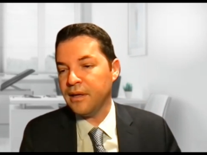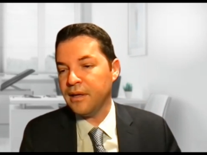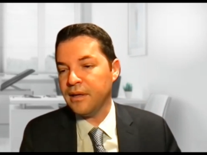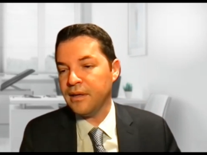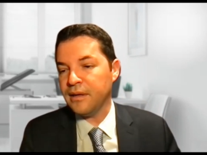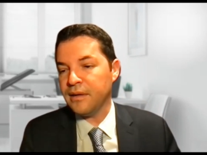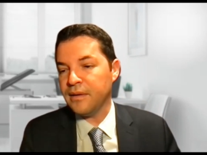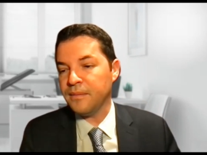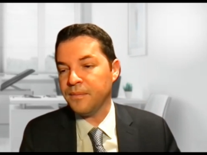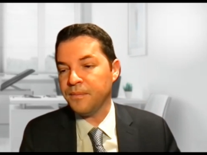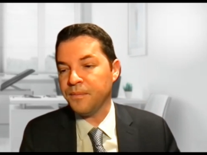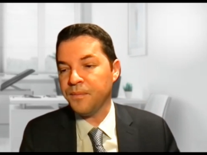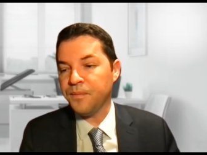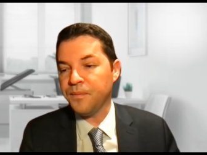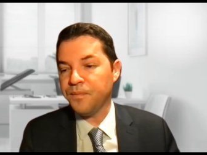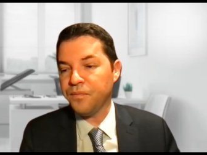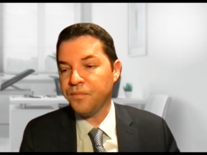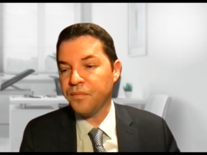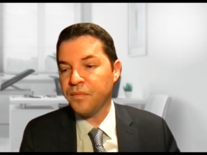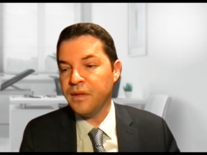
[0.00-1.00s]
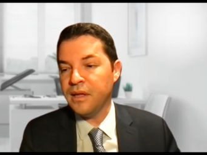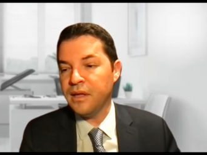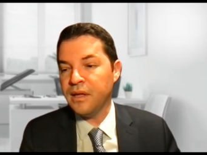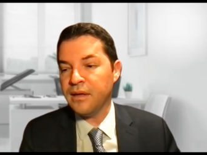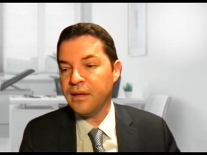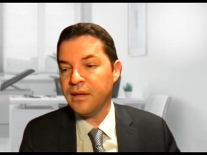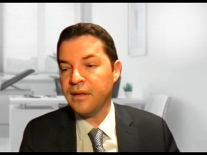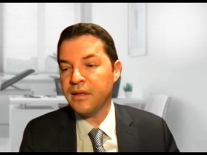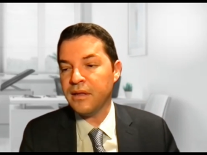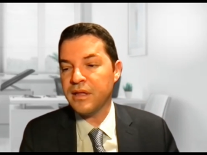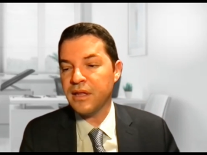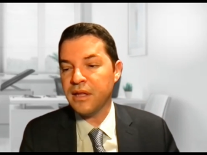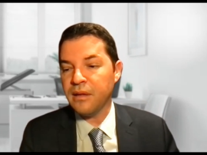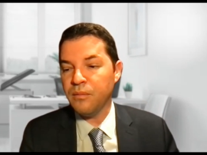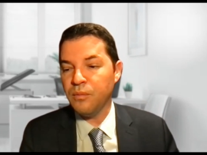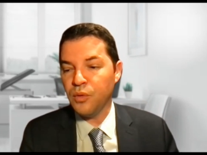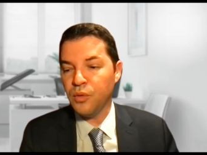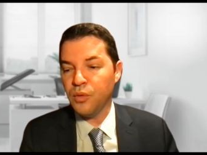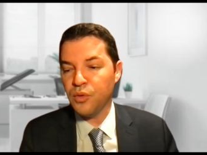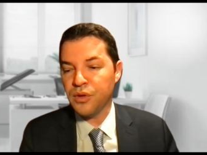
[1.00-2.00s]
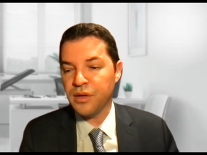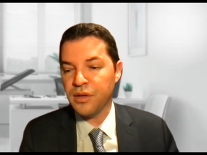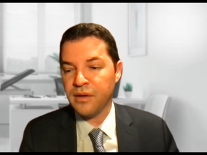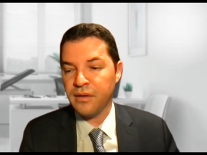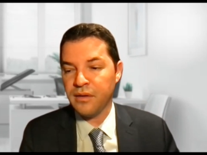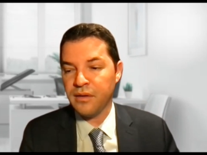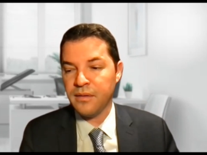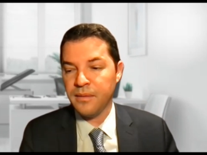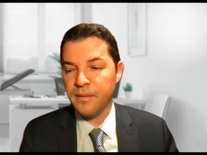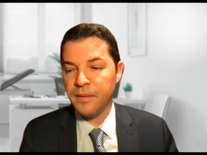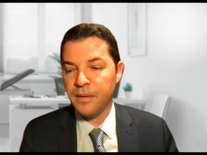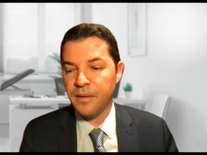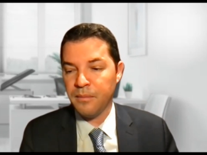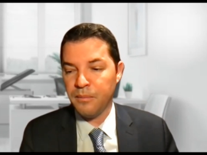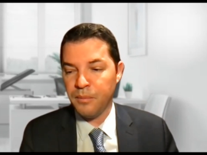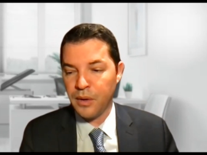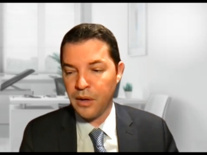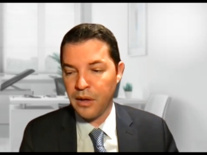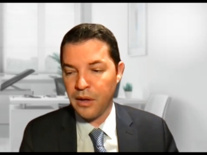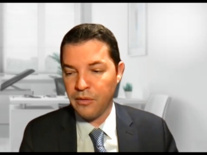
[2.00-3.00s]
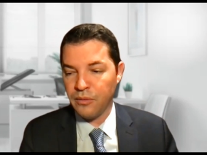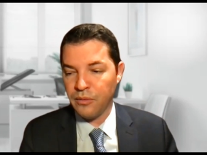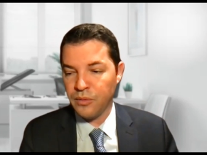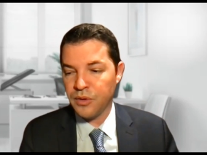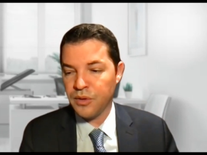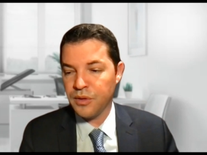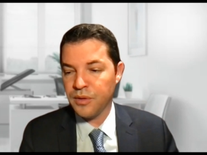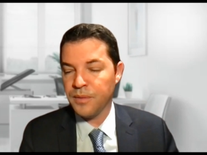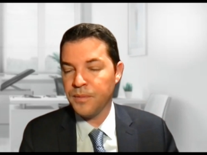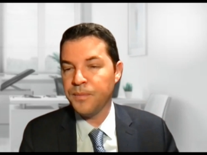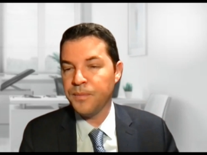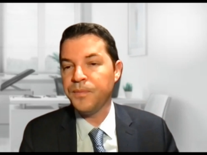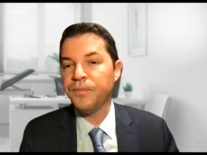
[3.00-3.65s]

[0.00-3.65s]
uh, the cell booster products.